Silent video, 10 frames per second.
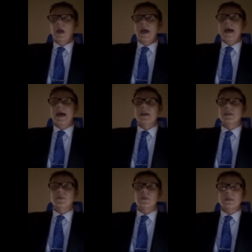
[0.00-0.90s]

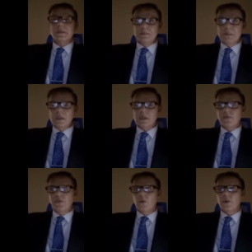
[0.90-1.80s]
as the stimulus
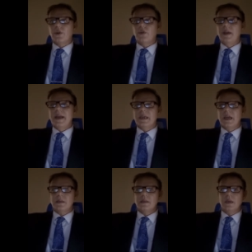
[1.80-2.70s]
for a creating
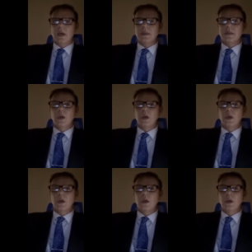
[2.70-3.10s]
exercise,